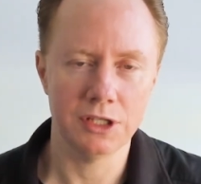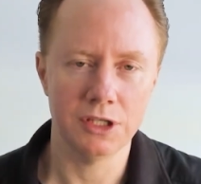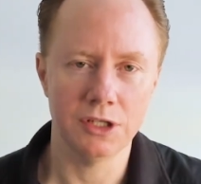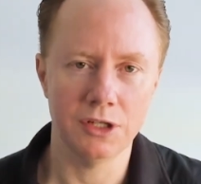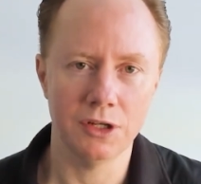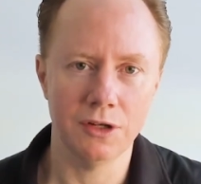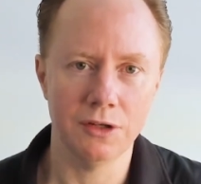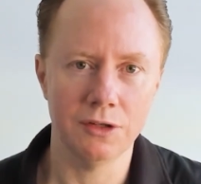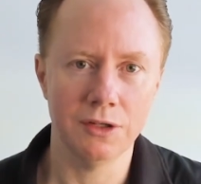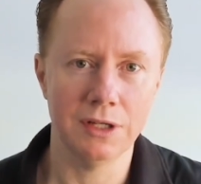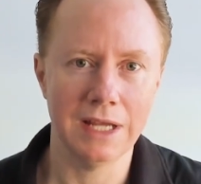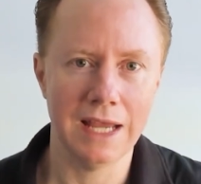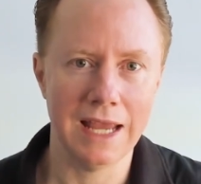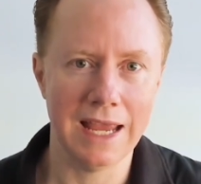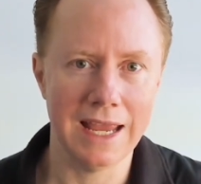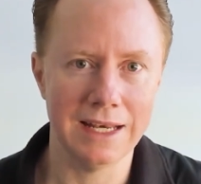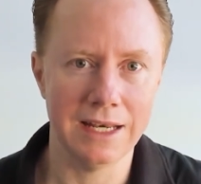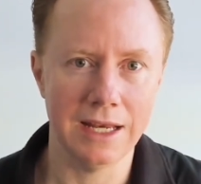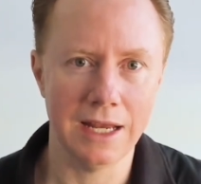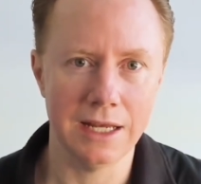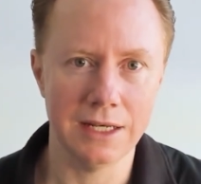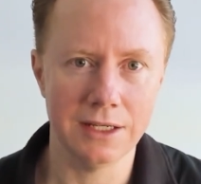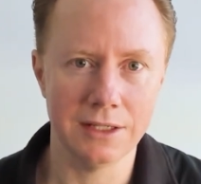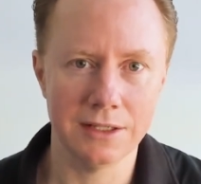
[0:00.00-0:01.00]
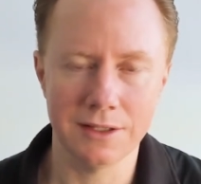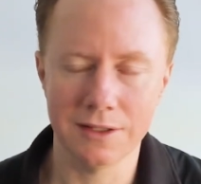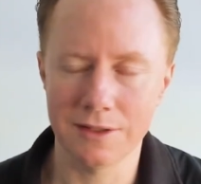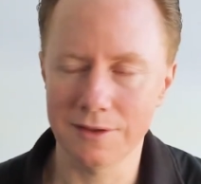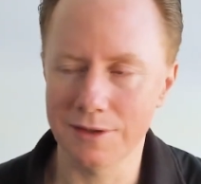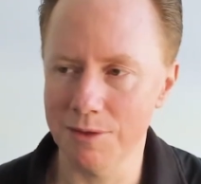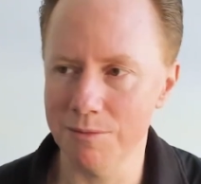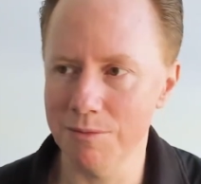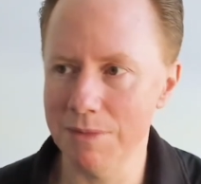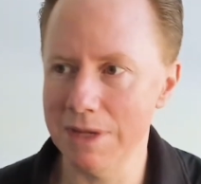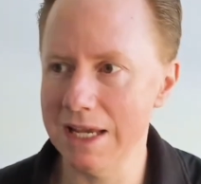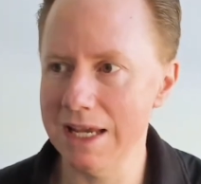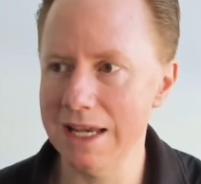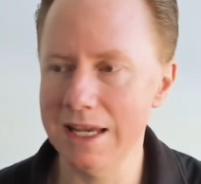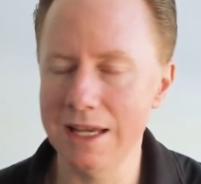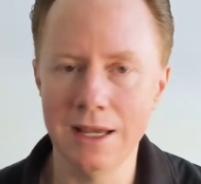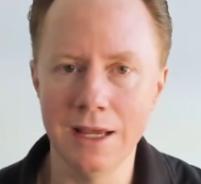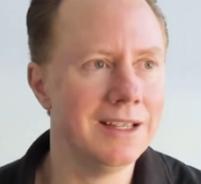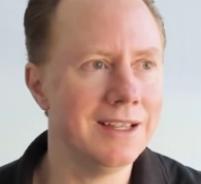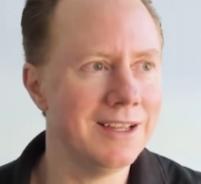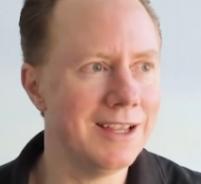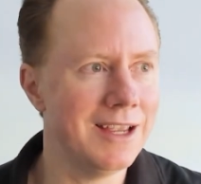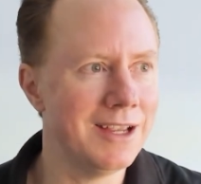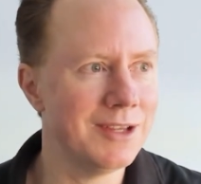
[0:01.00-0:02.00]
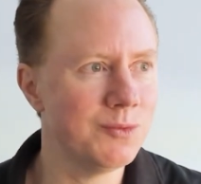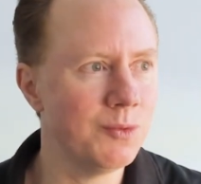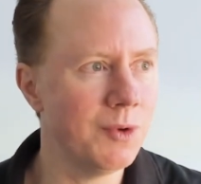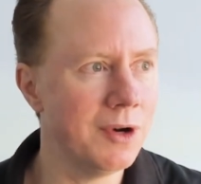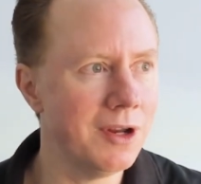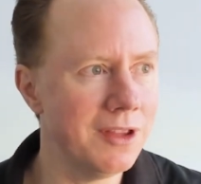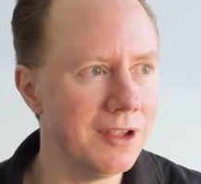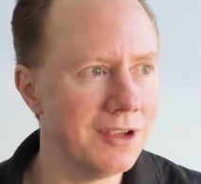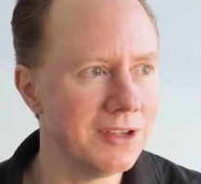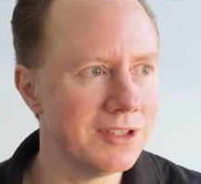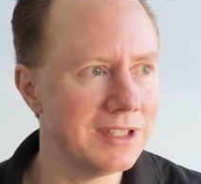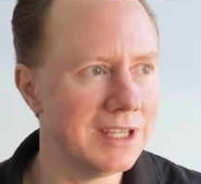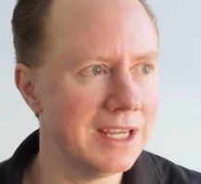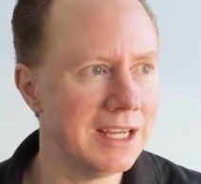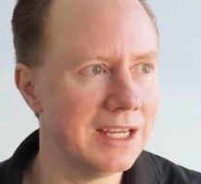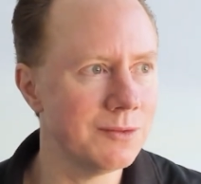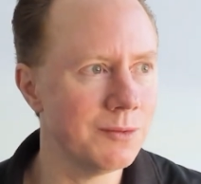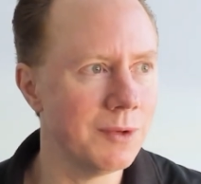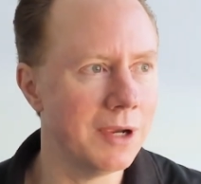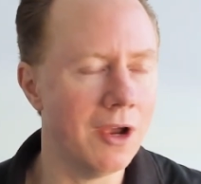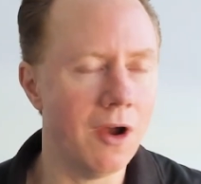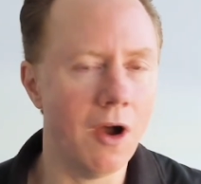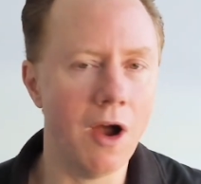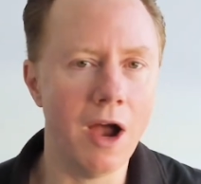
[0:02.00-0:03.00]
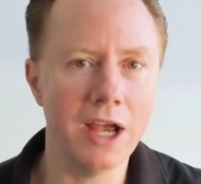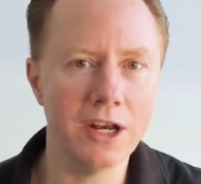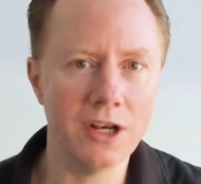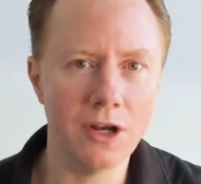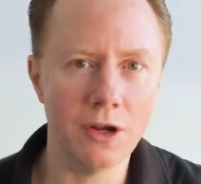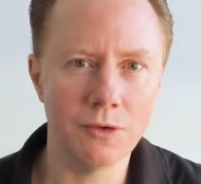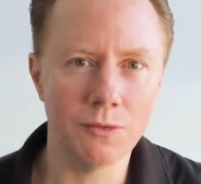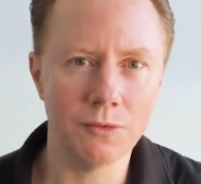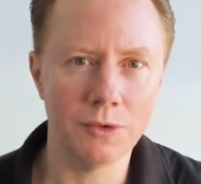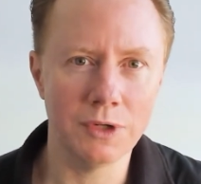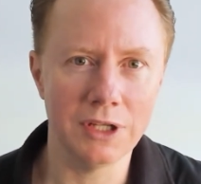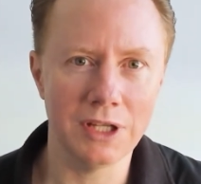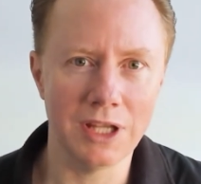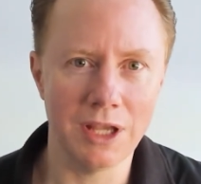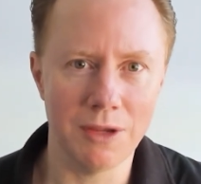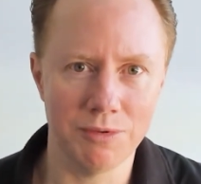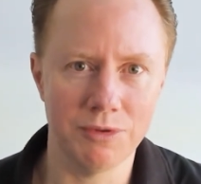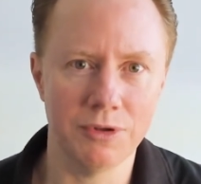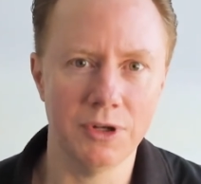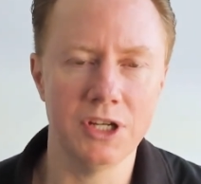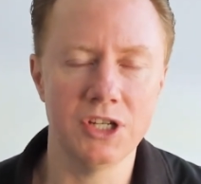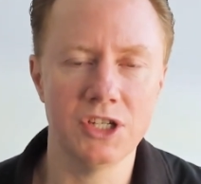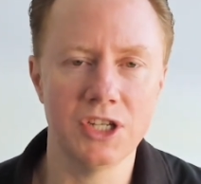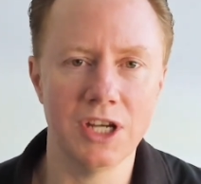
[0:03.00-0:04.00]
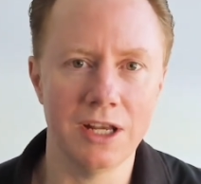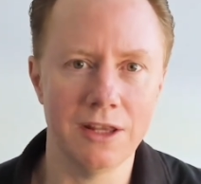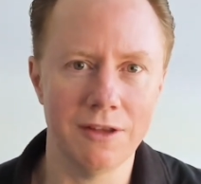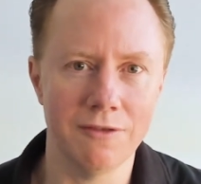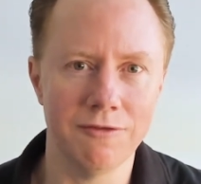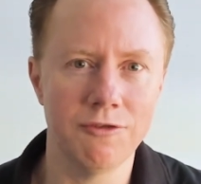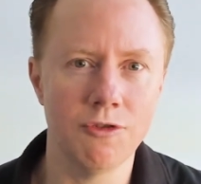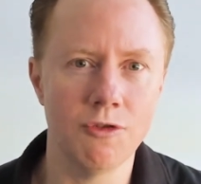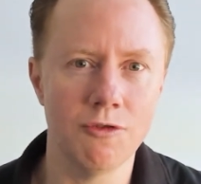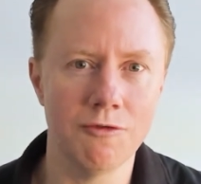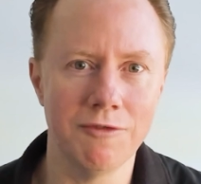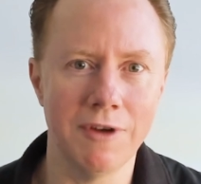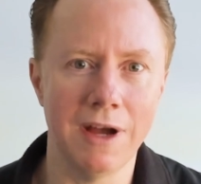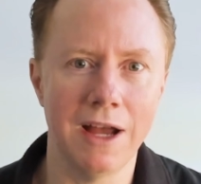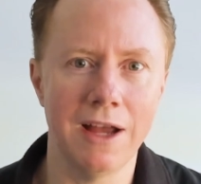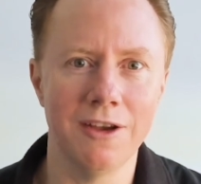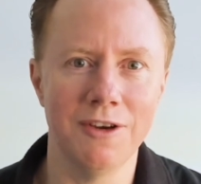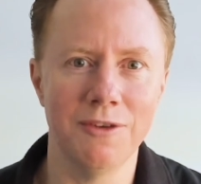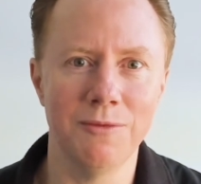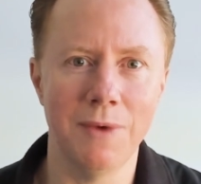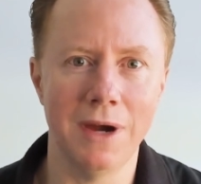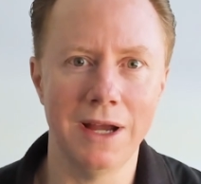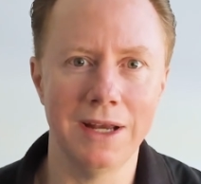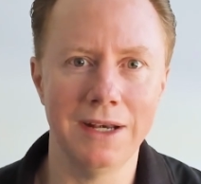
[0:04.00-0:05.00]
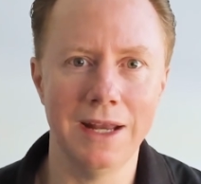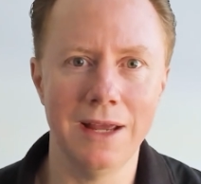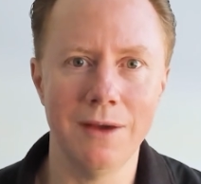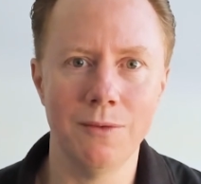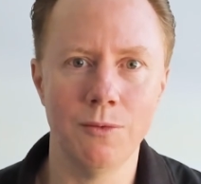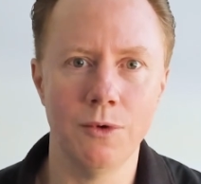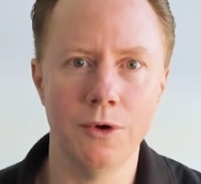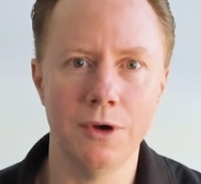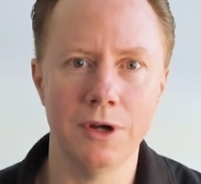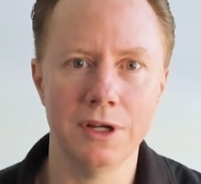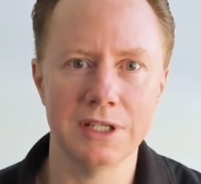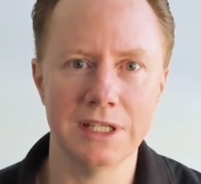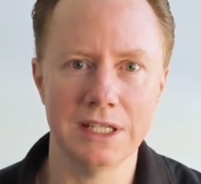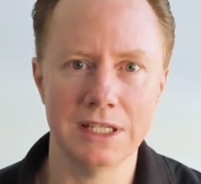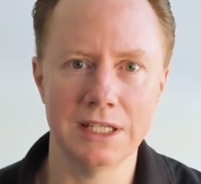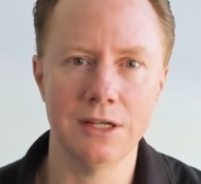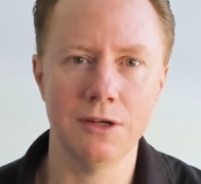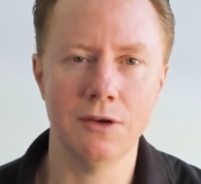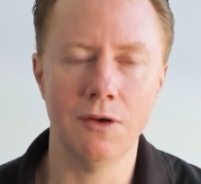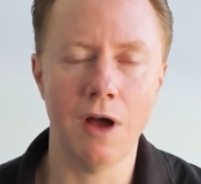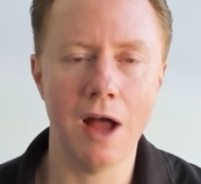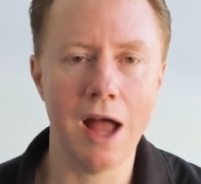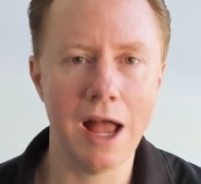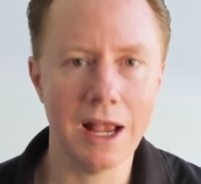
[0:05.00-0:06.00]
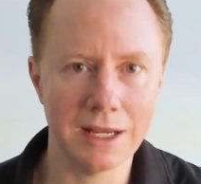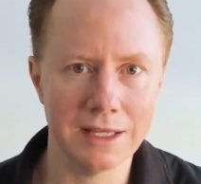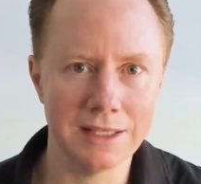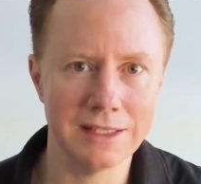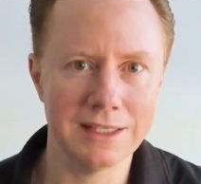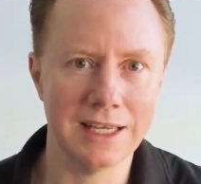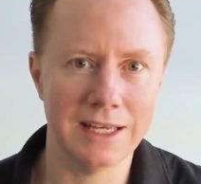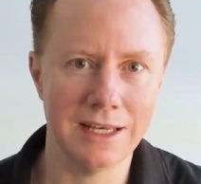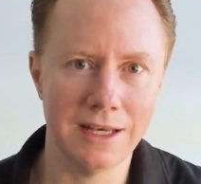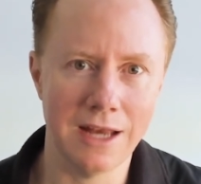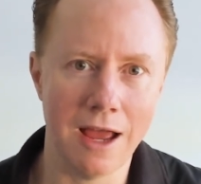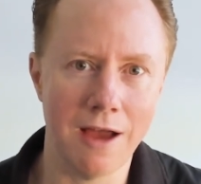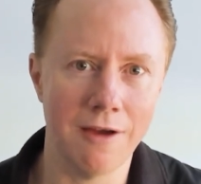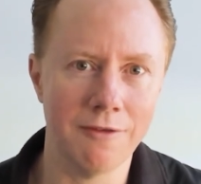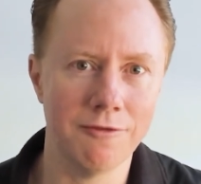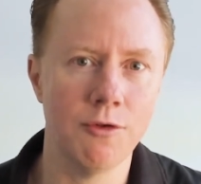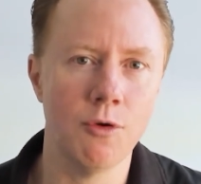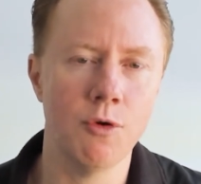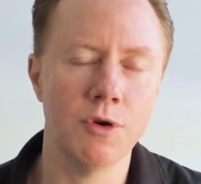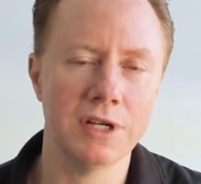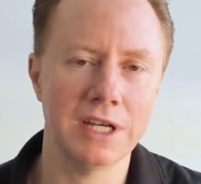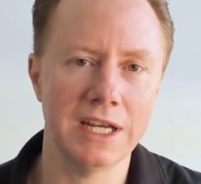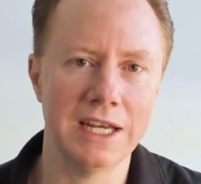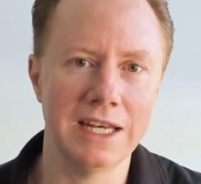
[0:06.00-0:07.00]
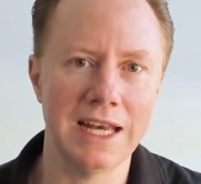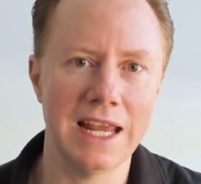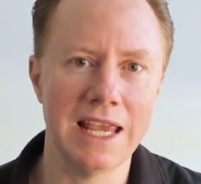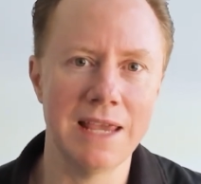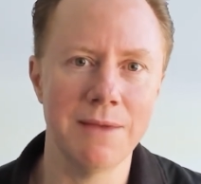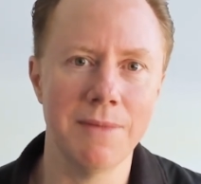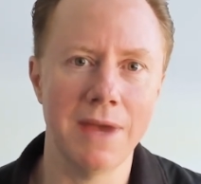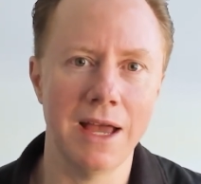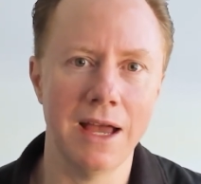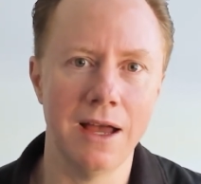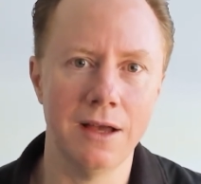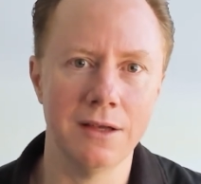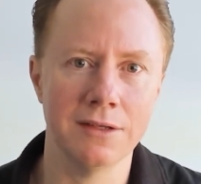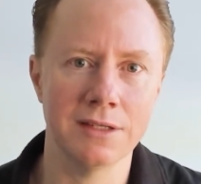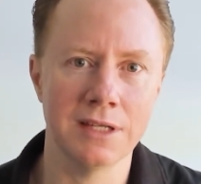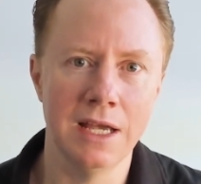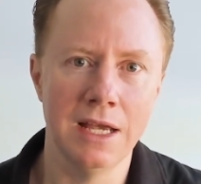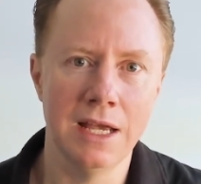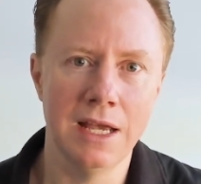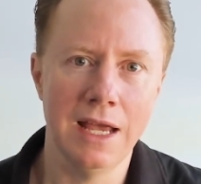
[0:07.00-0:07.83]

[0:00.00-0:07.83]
and to me, it's one of those things where I don't really appreciate the full value of my networks until I can send out 14 emails